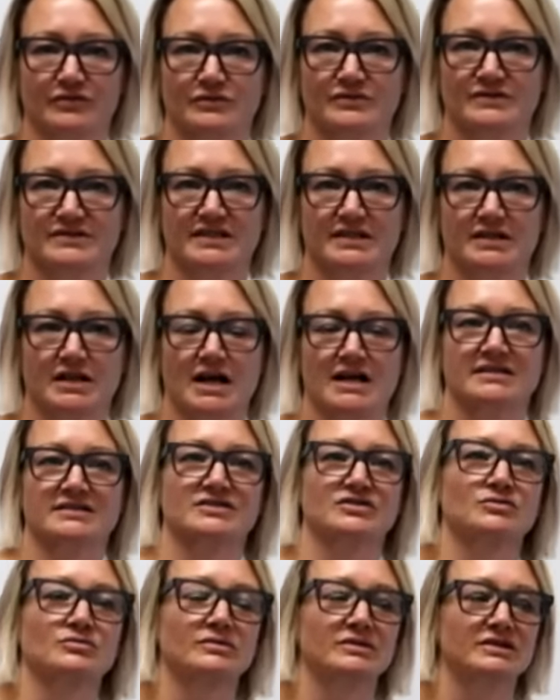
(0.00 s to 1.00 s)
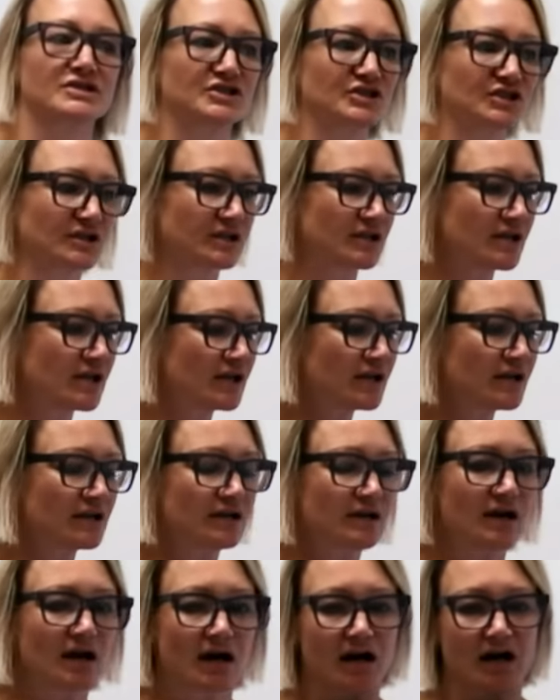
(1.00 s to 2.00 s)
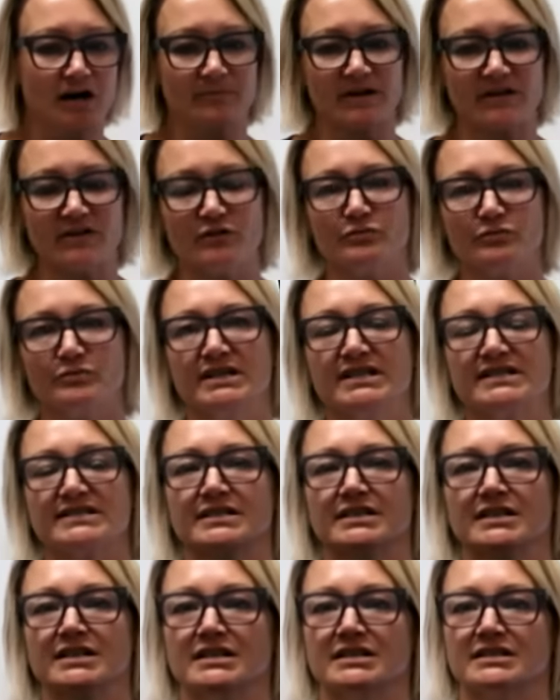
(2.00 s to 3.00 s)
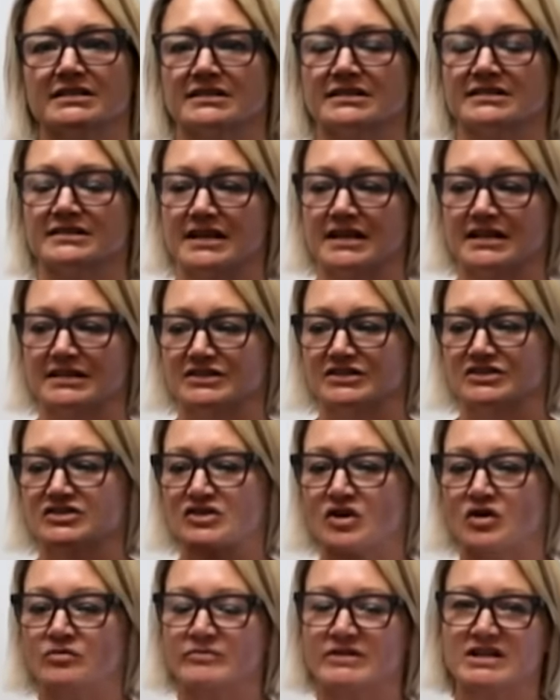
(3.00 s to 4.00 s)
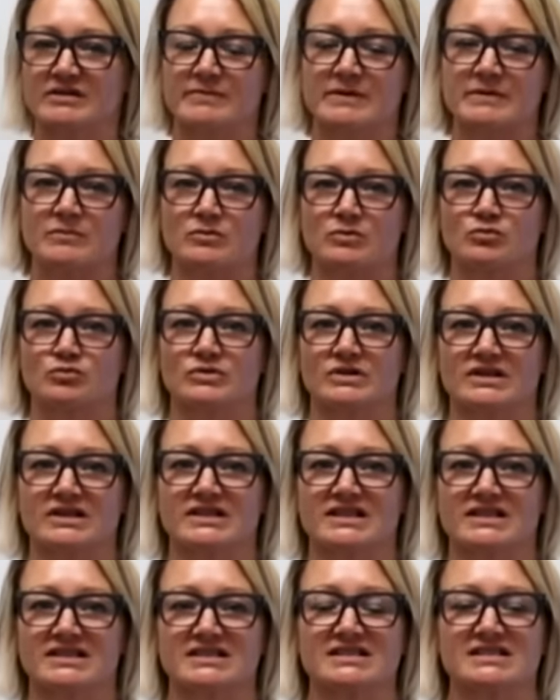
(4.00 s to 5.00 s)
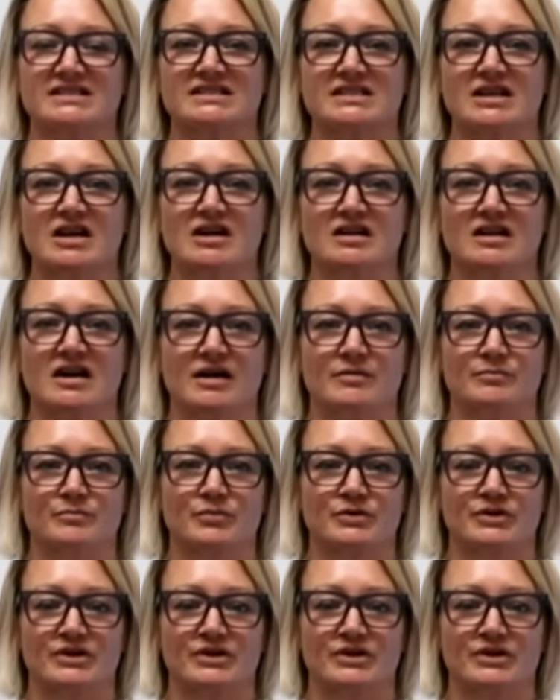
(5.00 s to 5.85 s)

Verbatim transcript: fluency class, you really should. Um, and the reason is is that so many people really get stuck on